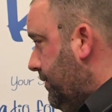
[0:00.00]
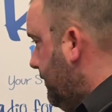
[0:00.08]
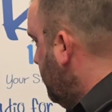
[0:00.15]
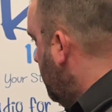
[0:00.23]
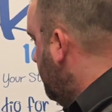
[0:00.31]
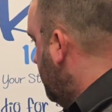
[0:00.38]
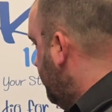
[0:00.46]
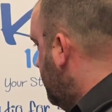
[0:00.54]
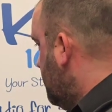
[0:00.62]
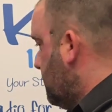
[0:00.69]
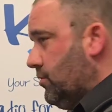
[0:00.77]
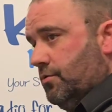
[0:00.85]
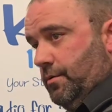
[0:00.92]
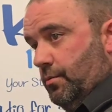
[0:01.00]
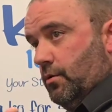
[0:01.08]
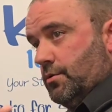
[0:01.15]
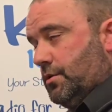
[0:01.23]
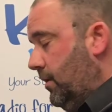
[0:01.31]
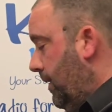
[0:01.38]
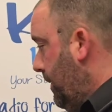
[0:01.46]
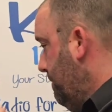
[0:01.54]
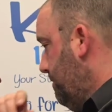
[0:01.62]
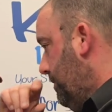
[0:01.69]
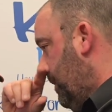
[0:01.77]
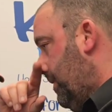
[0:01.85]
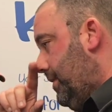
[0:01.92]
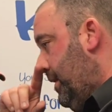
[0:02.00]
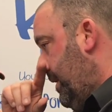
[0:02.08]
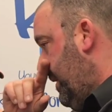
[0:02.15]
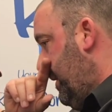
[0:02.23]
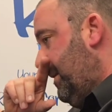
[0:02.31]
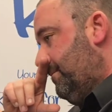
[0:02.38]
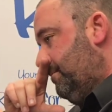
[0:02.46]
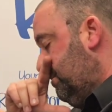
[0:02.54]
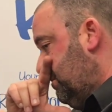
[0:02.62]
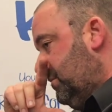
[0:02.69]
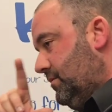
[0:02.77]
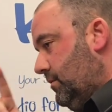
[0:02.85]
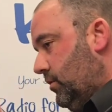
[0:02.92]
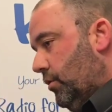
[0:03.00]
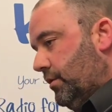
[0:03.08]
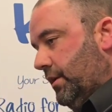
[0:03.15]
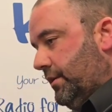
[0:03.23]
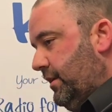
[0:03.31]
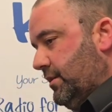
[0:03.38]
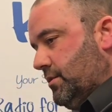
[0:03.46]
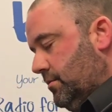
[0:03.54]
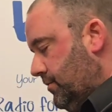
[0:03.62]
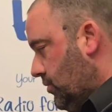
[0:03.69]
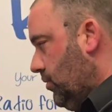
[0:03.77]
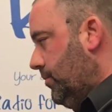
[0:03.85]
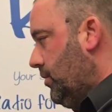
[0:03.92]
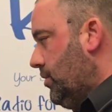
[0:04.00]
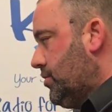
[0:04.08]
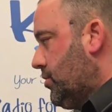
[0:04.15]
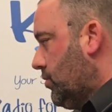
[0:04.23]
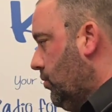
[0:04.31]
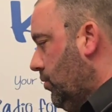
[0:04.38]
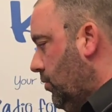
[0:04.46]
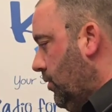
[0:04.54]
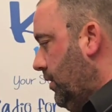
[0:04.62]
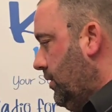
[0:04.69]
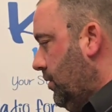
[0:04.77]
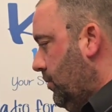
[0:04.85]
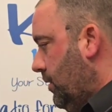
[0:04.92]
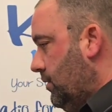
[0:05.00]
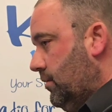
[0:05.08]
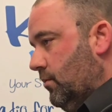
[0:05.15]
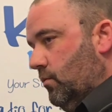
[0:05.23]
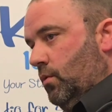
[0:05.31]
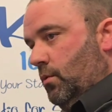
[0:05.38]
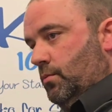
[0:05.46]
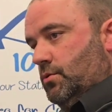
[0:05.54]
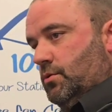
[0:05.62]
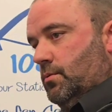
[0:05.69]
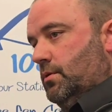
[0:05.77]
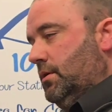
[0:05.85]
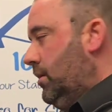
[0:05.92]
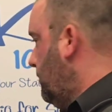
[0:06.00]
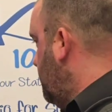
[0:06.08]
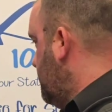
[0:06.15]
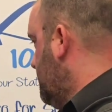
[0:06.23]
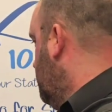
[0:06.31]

phenomenal for this country, Portugal. They looked at this some years ago and they went, what we're doing now isn't